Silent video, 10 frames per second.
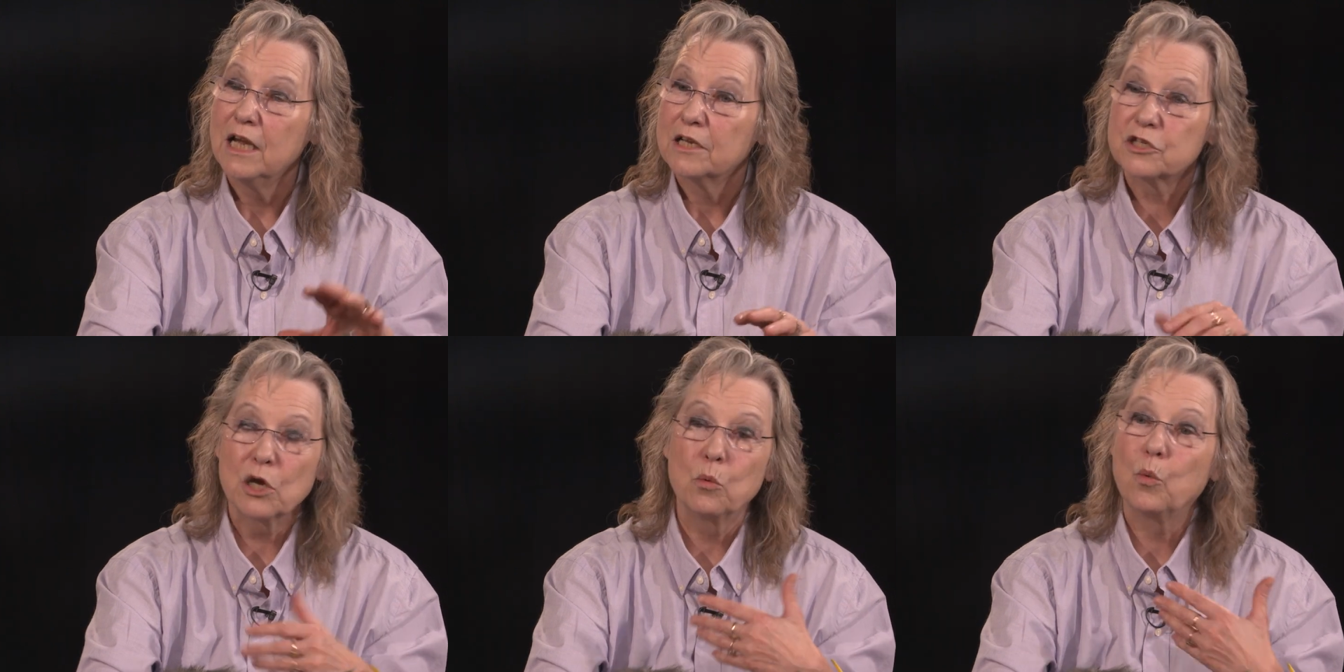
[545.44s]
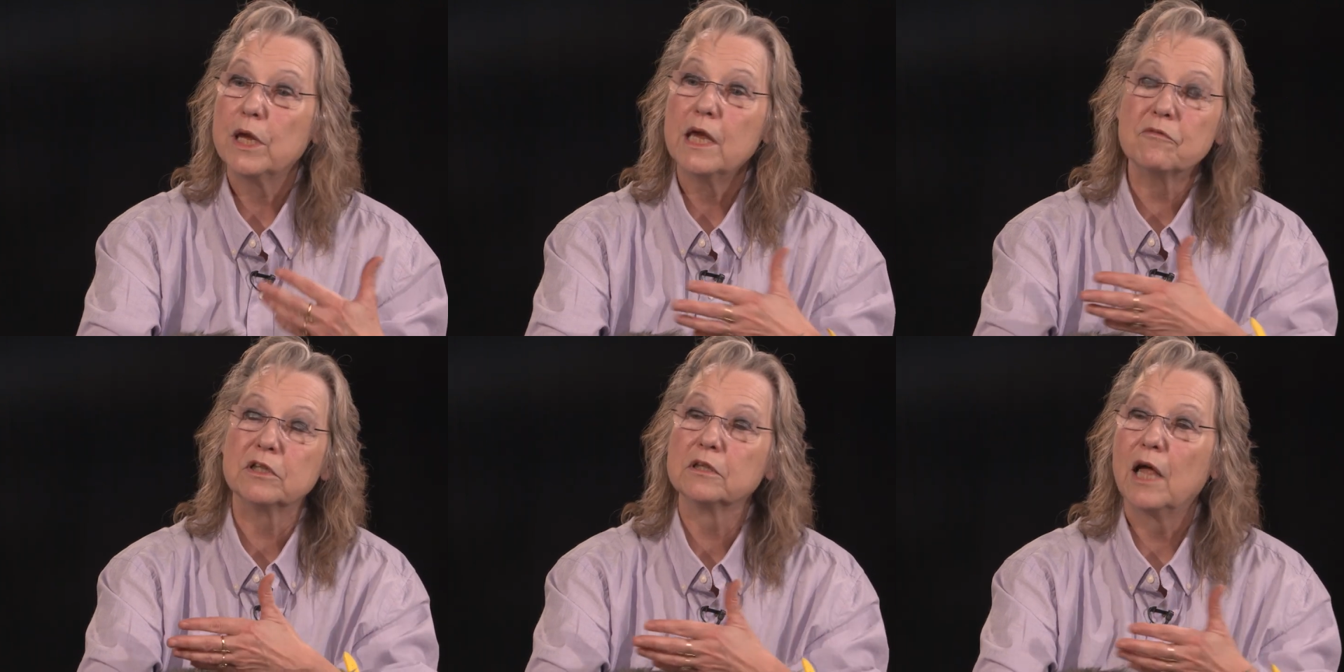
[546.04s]
So we have
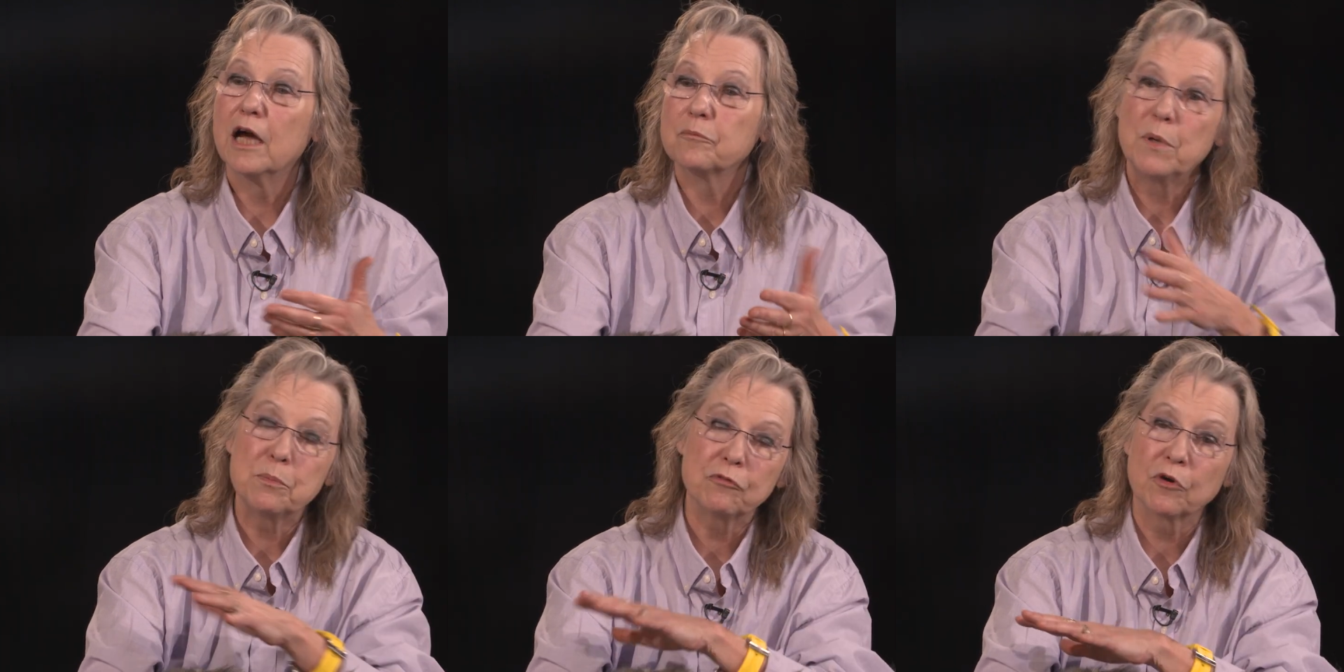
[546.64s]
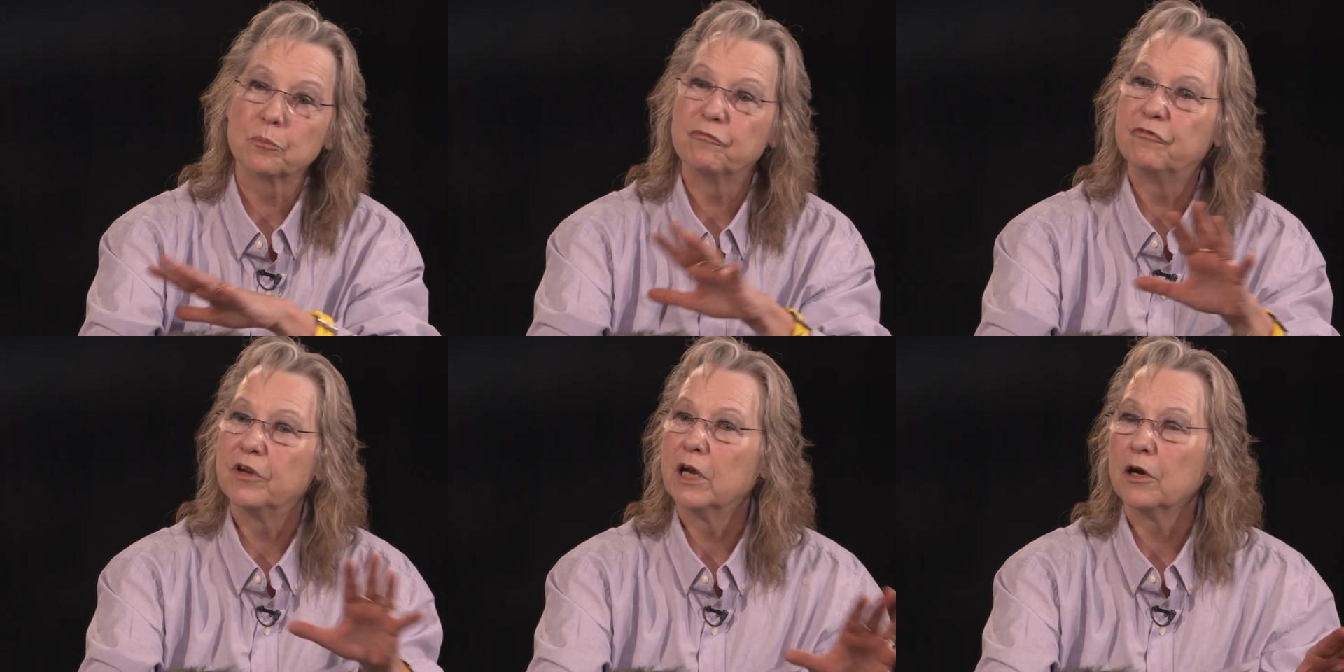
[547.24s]
a lot people from
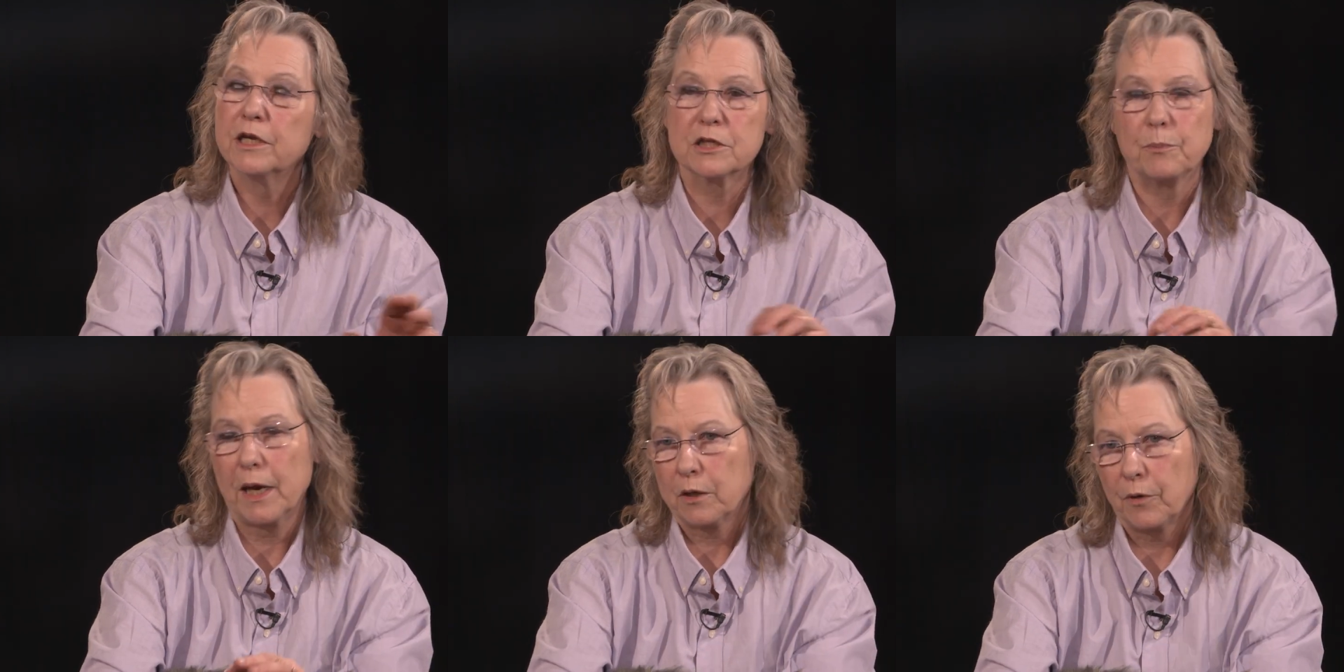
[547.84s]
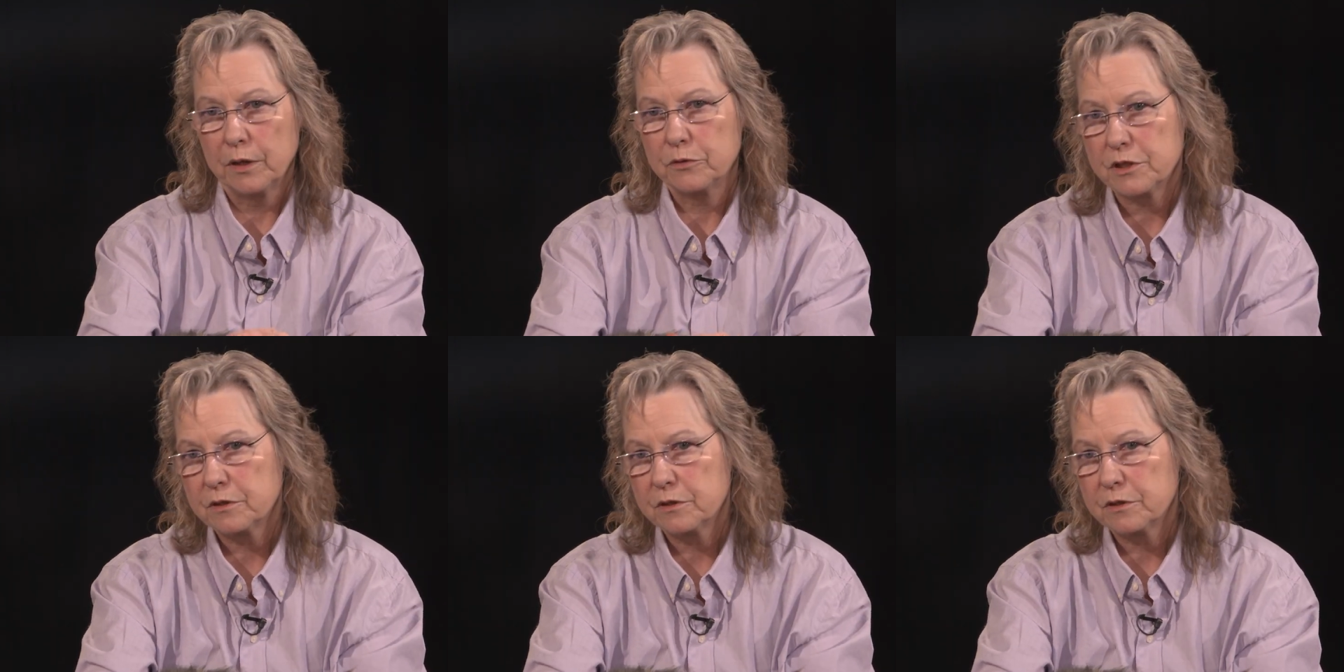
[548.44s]
various backgrounds